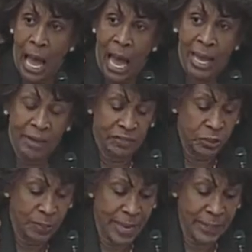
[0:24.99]
I
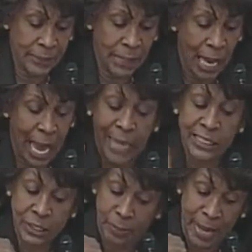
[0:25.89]
spent
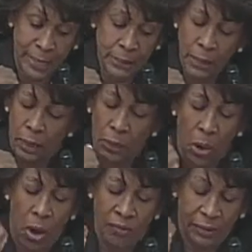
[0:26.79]
an
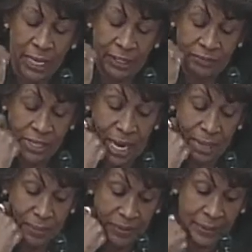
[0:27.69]
awful lot of
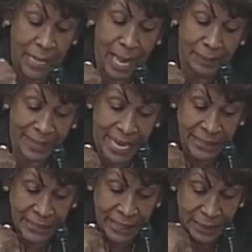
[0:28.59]
time on the
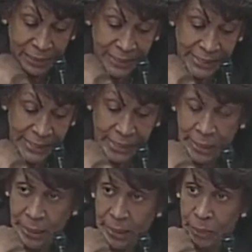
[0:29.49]

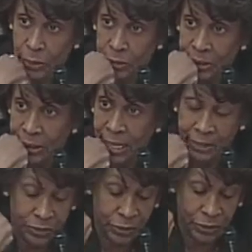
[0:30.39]
Comcast-NBC merger,
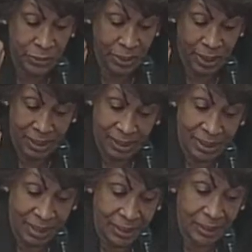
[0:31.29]
as you
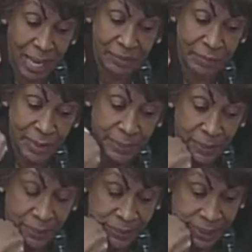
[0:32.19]
and a lot of
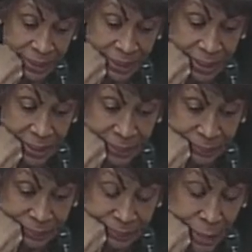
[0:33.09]
people
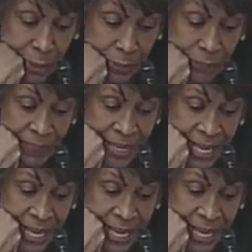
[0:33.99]
know.